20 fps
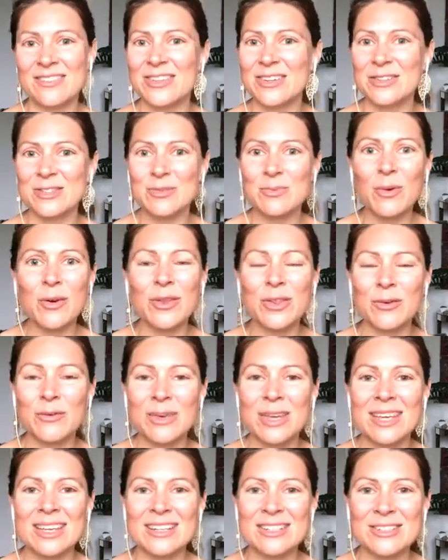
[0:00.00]
there's more that
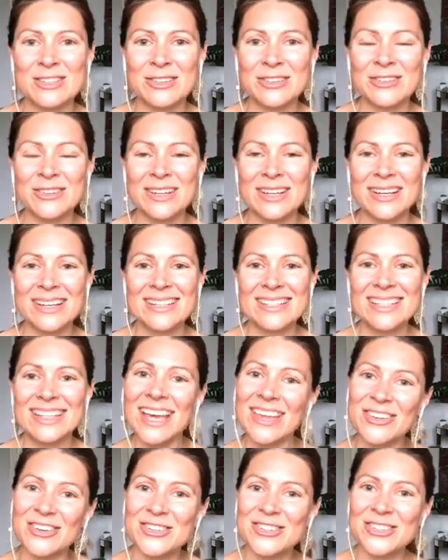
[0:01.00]
we can do
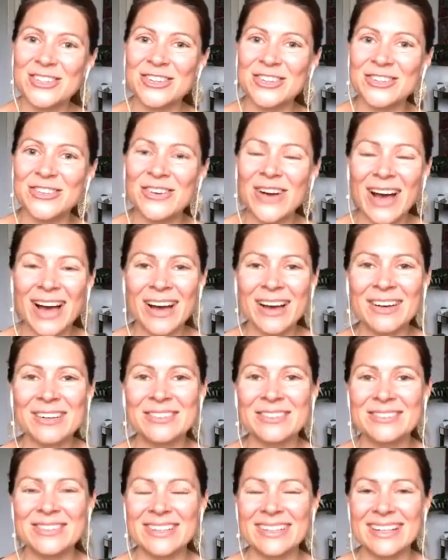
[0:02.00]
together so you
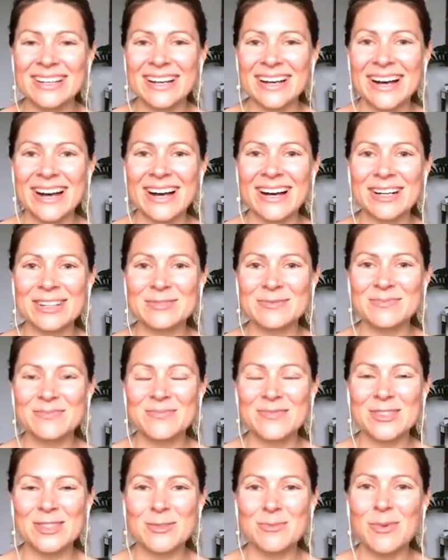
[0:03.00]
have
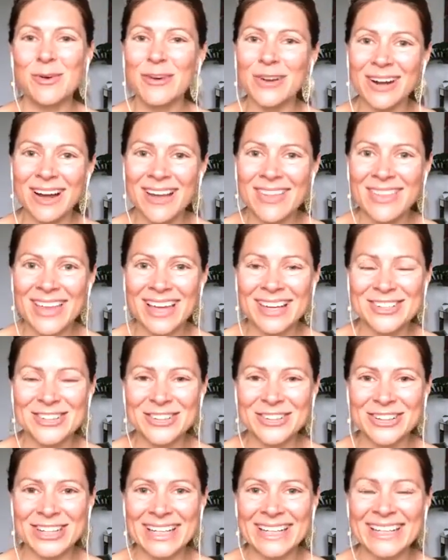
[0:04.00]
support on that
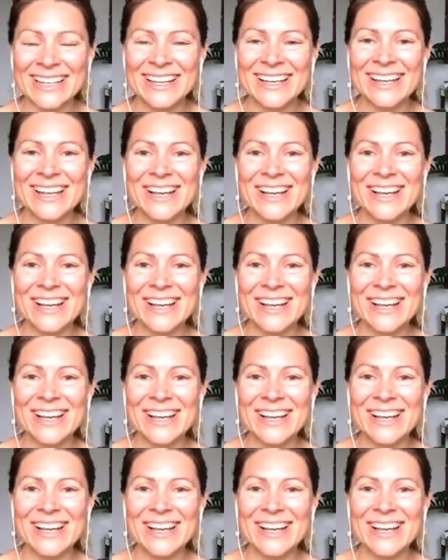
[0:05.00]
journey.